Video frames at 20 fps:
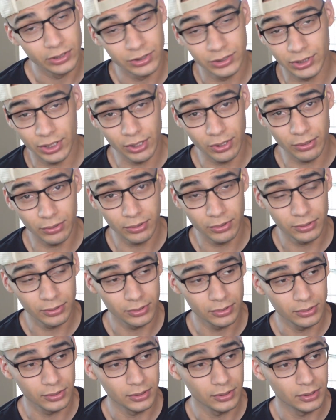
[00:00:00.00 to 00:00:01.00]
Two,
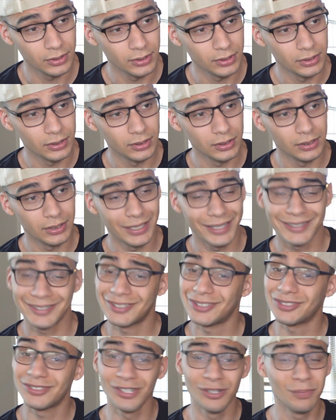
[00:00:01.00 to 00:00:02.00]
it's
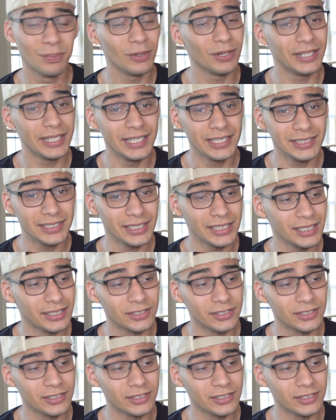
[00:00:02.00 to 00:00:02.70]
super easy